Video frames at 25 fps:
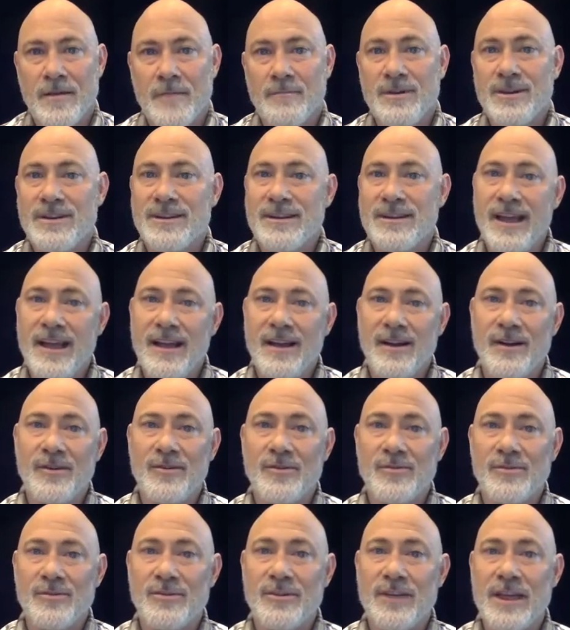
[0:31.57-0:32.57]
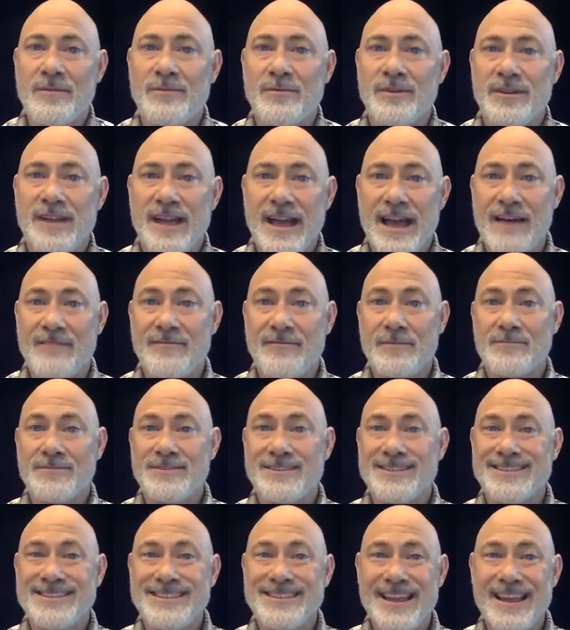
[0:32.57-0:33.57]
But now we're able to have up
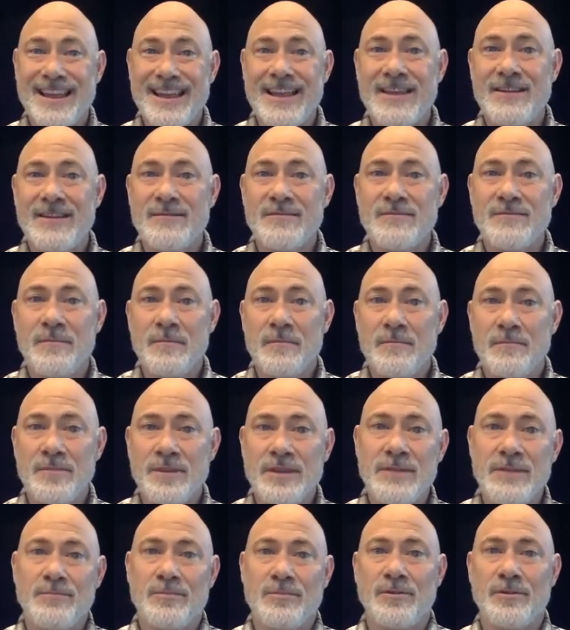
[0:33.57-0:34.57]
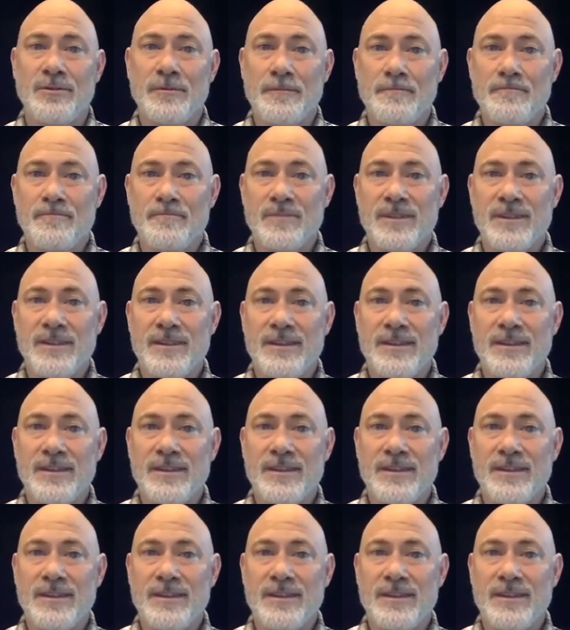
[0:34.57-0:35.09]
to 10 people